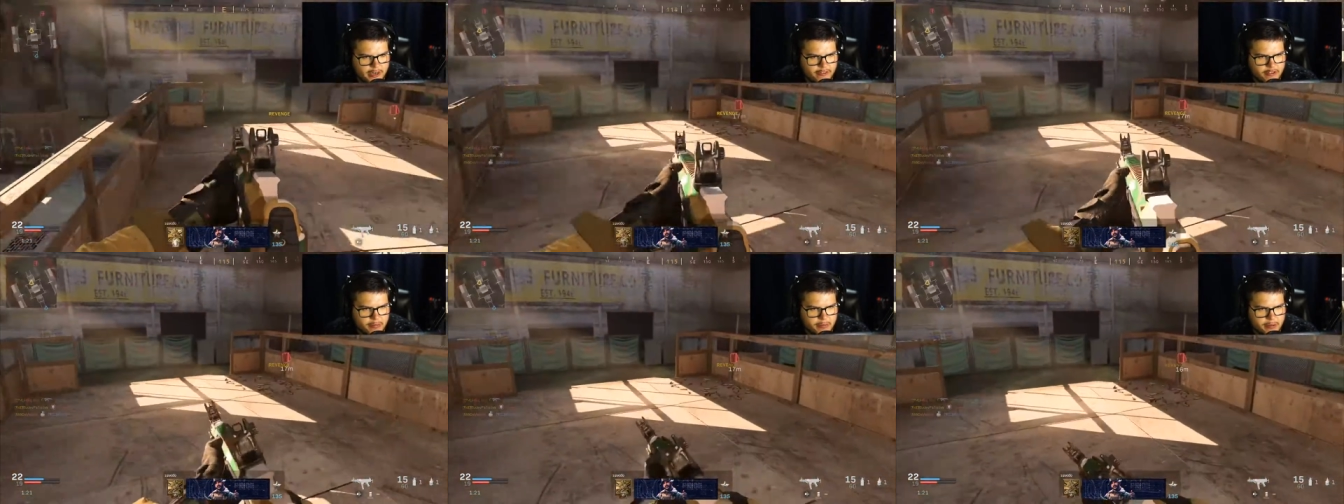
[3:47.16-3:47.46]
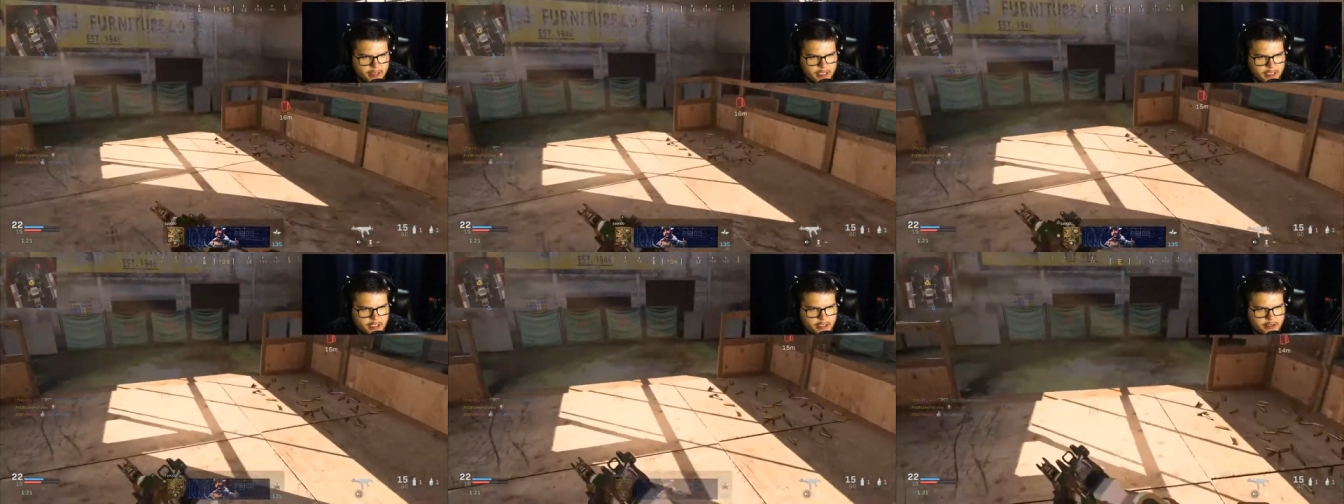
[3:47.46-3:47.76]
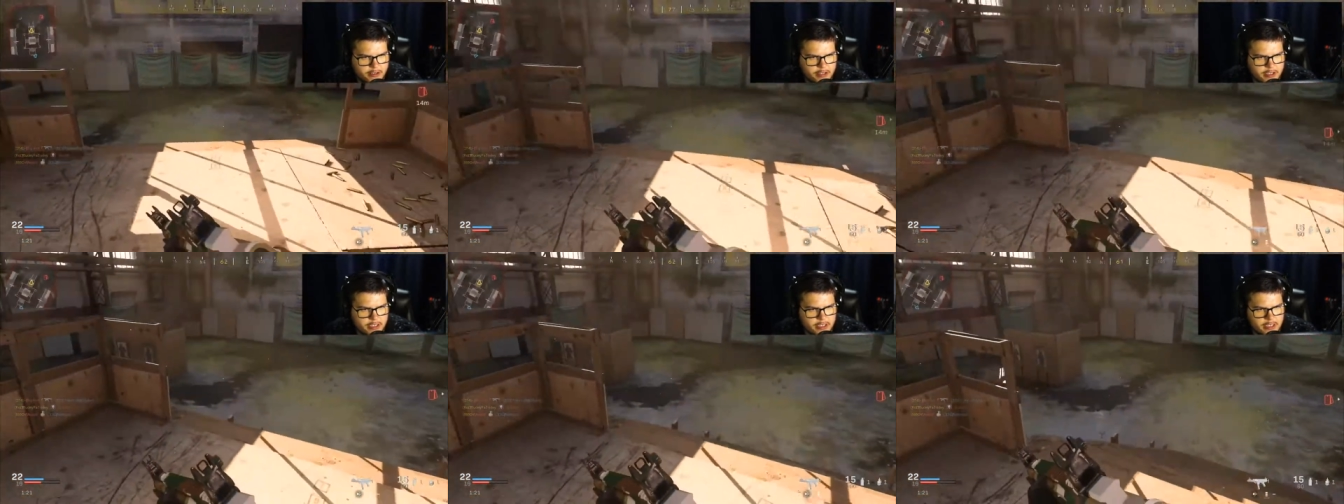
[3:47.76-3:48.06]
have to play
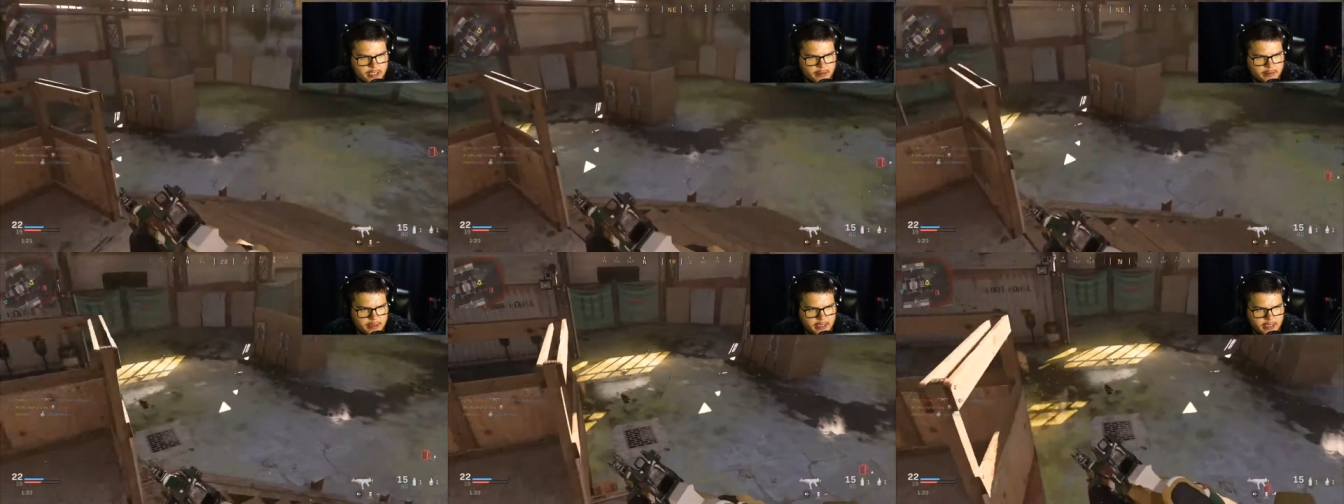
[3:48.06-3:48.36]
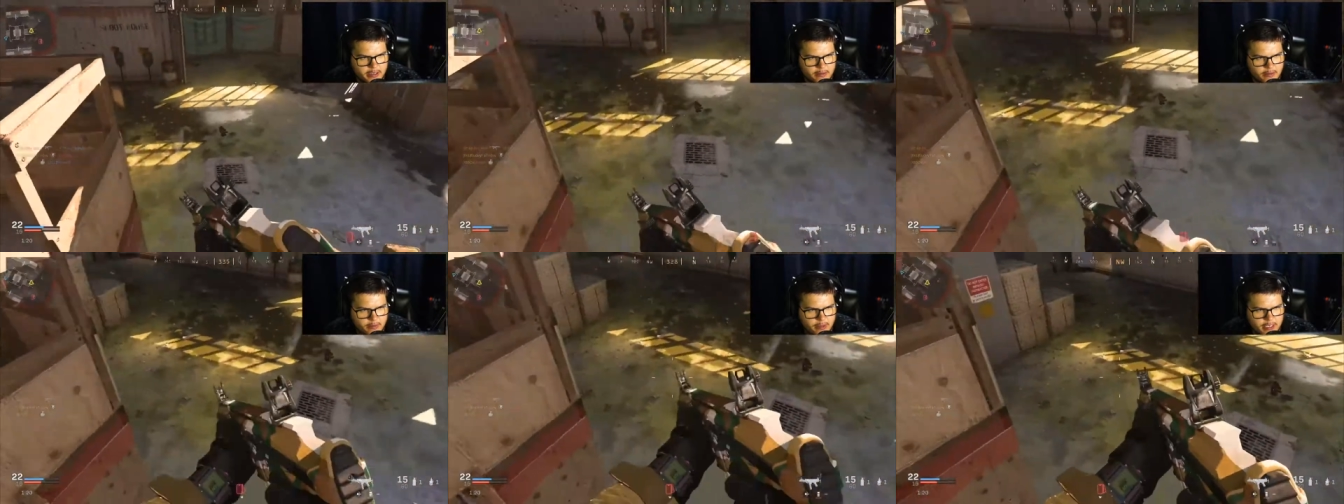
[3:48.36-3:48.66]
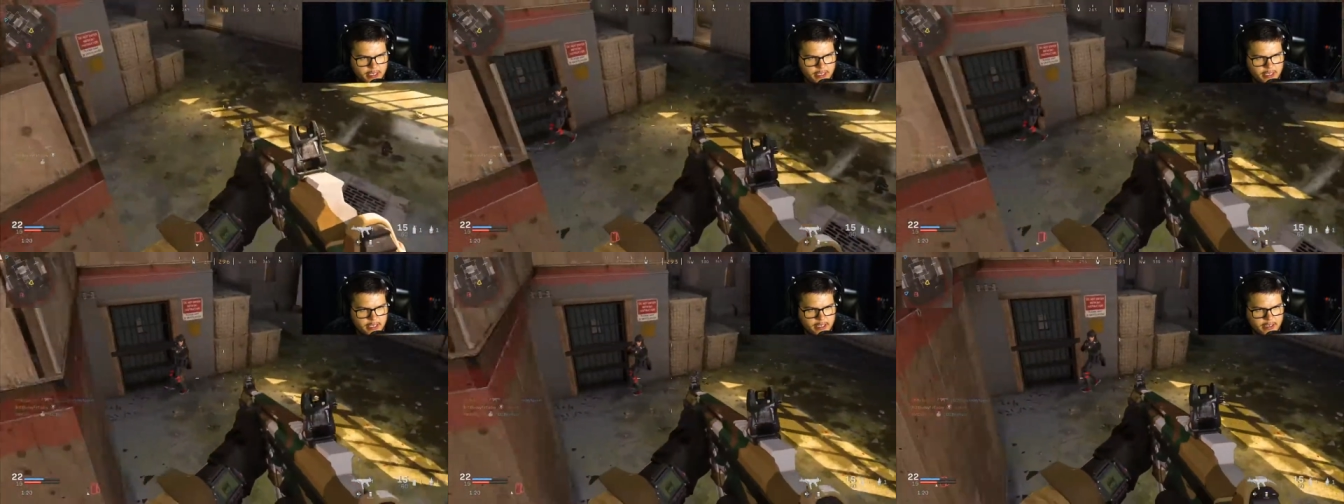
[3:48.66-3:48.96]
two of these. I mean,
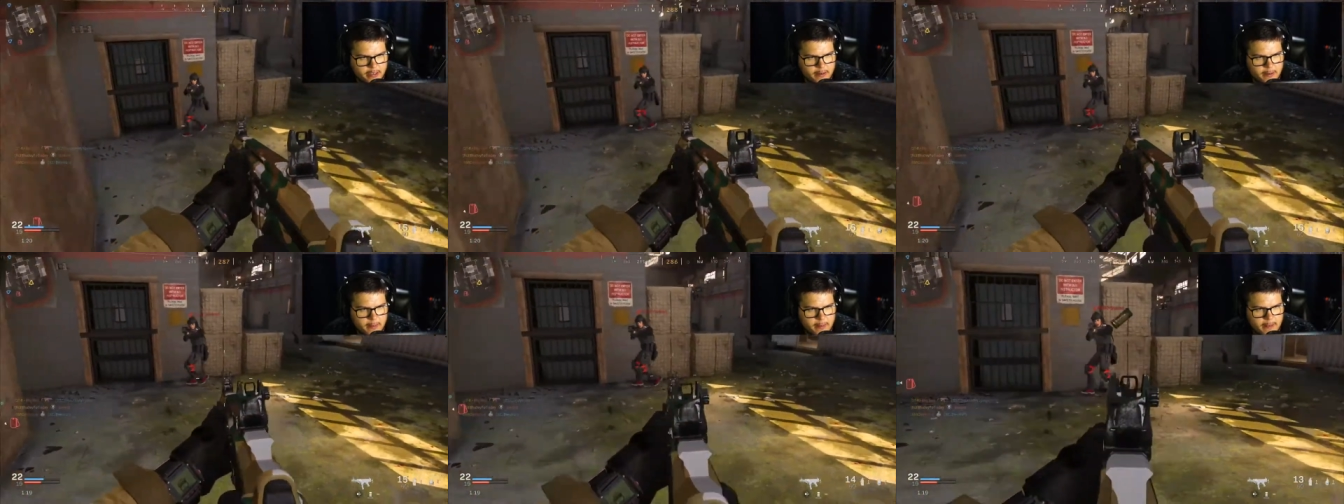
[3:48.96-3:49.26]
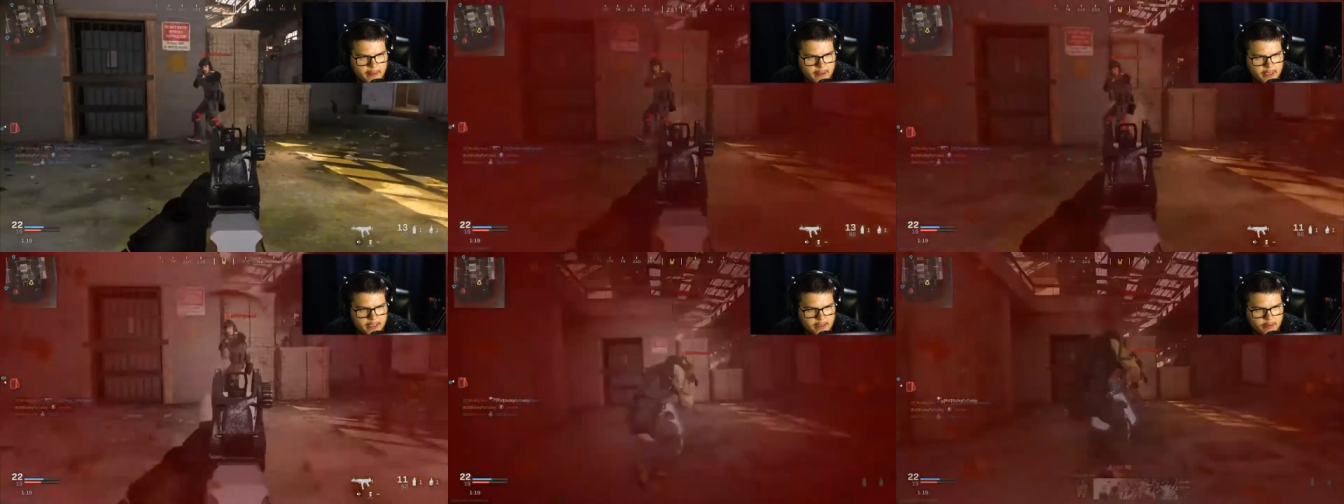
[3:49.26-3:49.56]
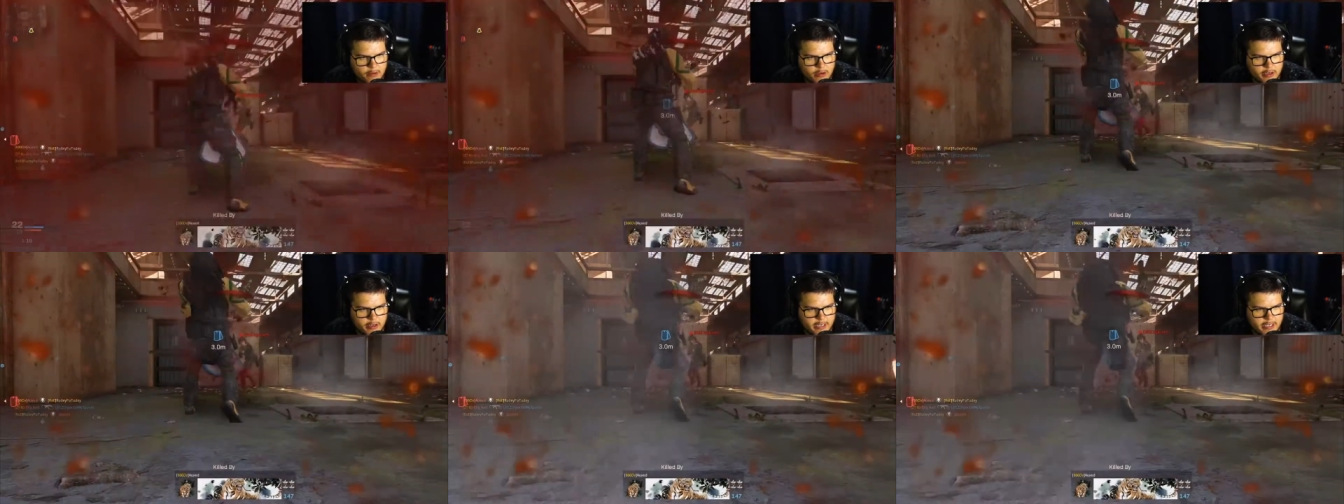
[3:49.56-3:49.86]
we,
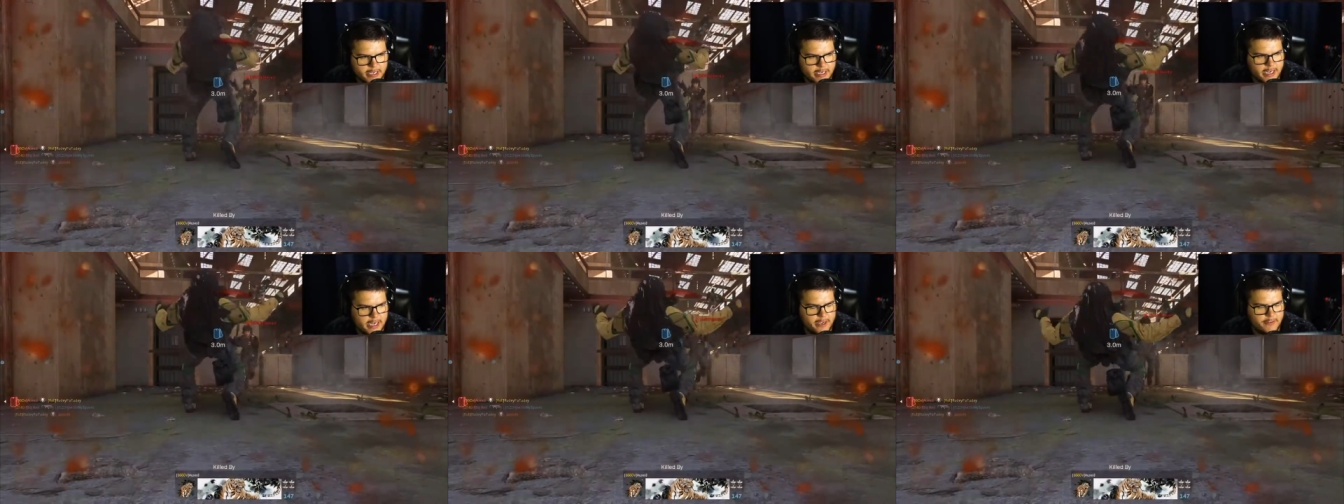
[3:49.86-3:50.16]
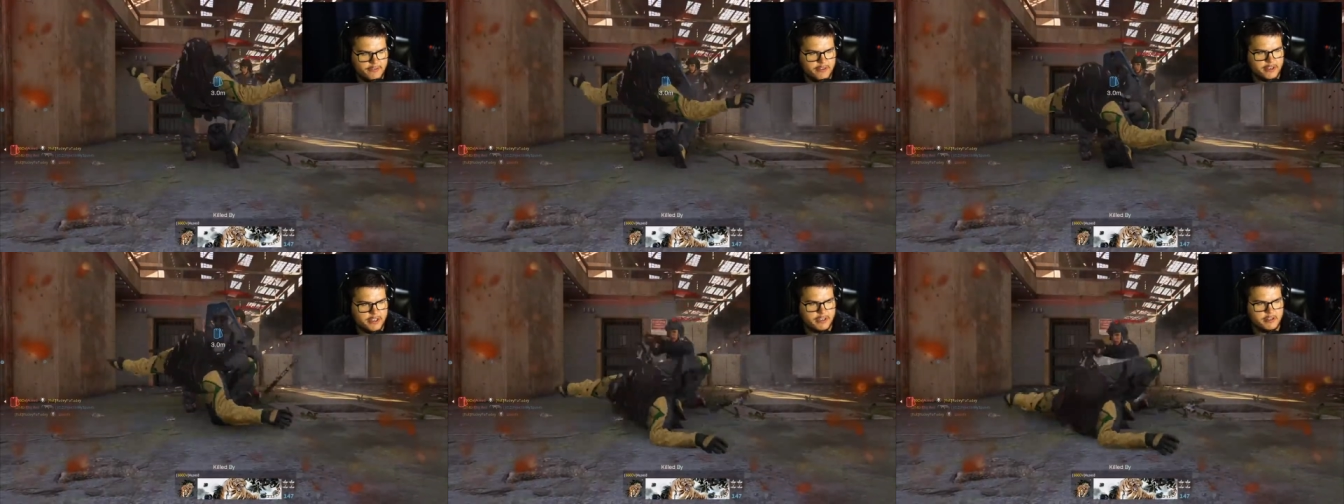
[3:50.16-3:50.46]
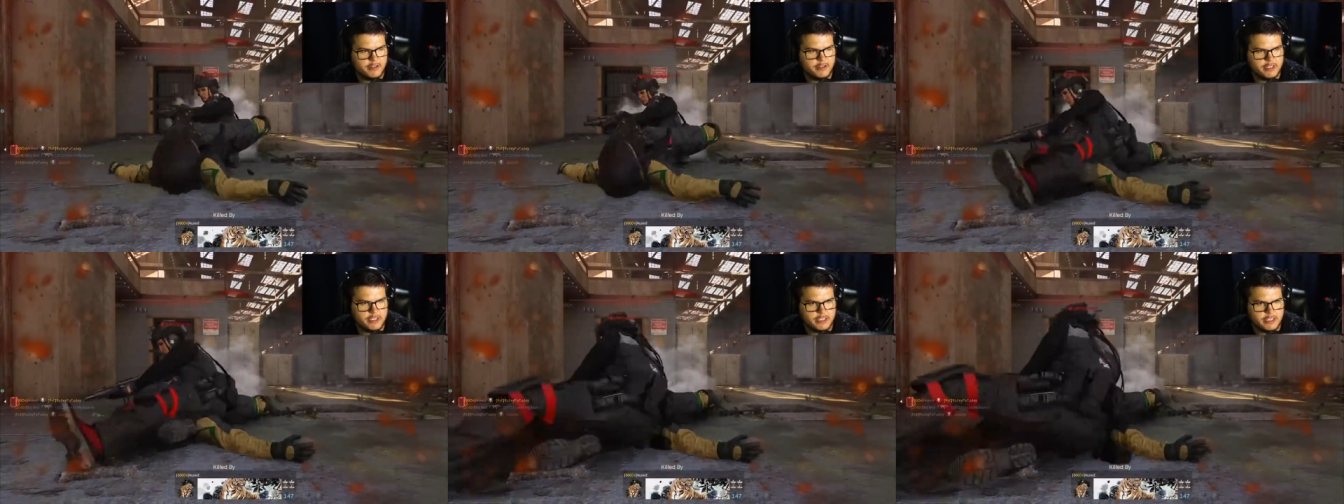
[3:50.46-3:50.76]
we're already like halfway
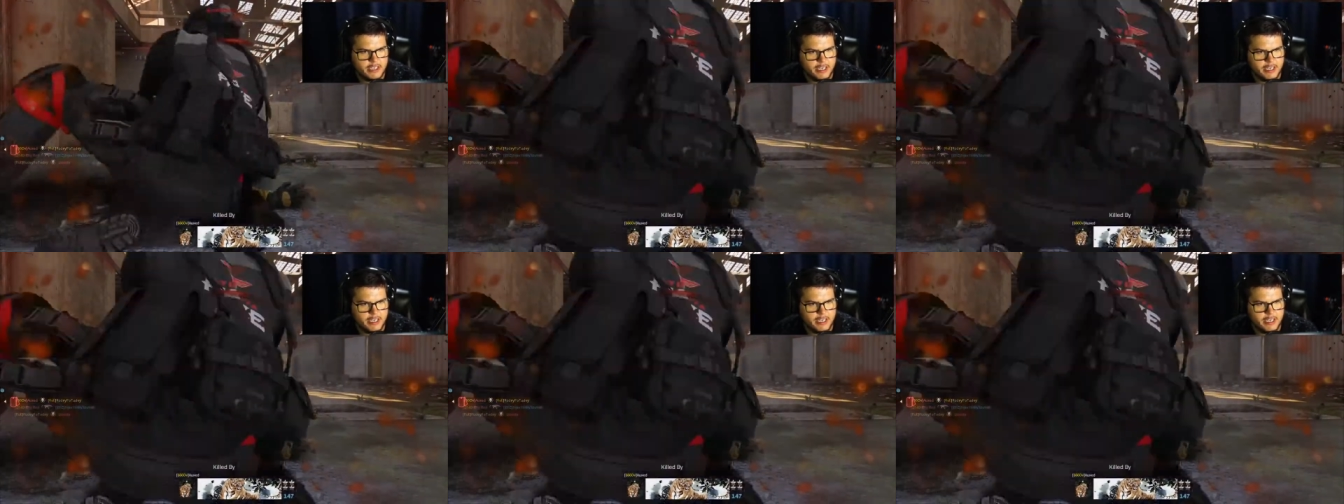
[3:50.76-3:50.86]
done with this